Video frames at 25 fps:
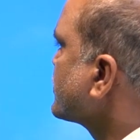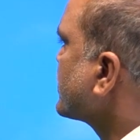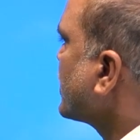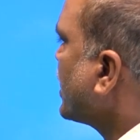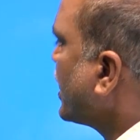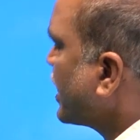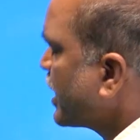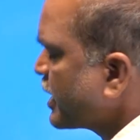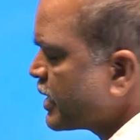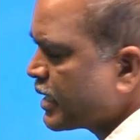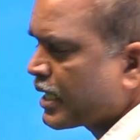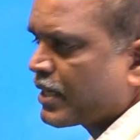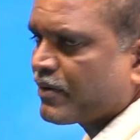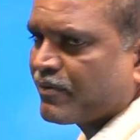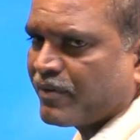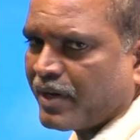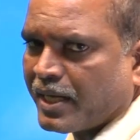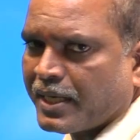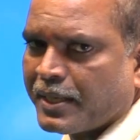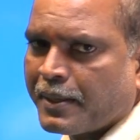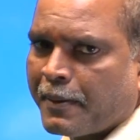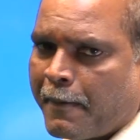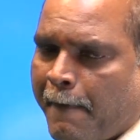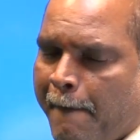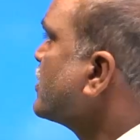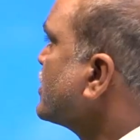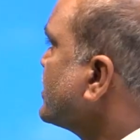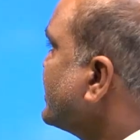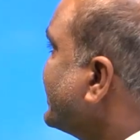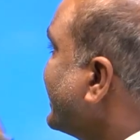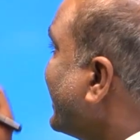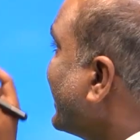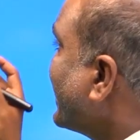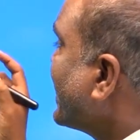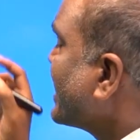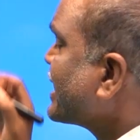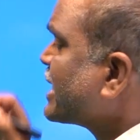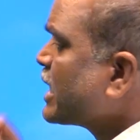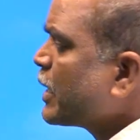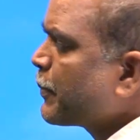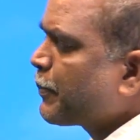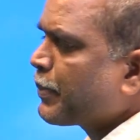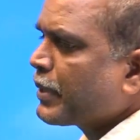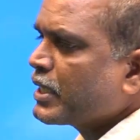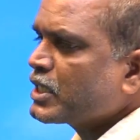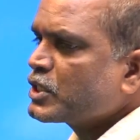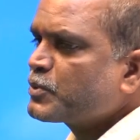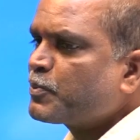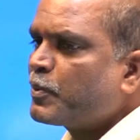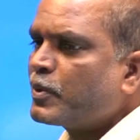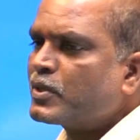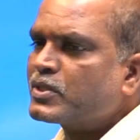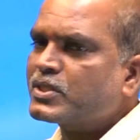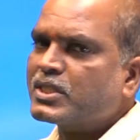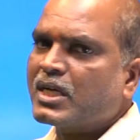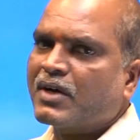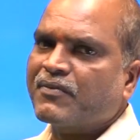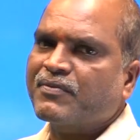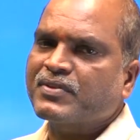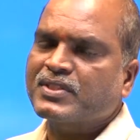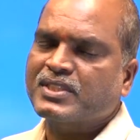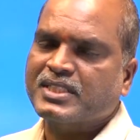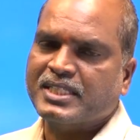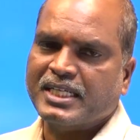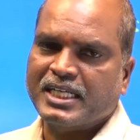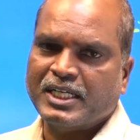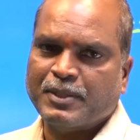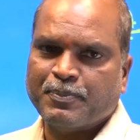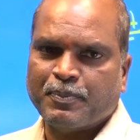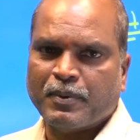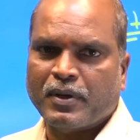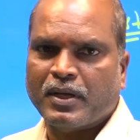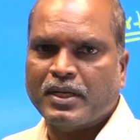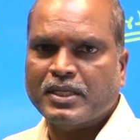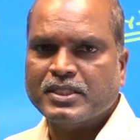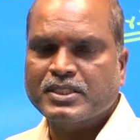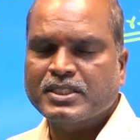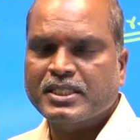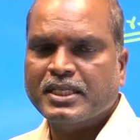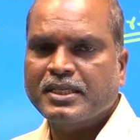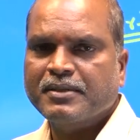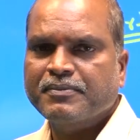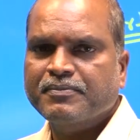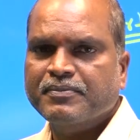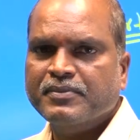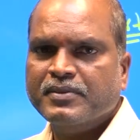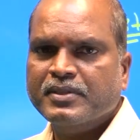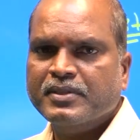Another one, directive principles of state policy.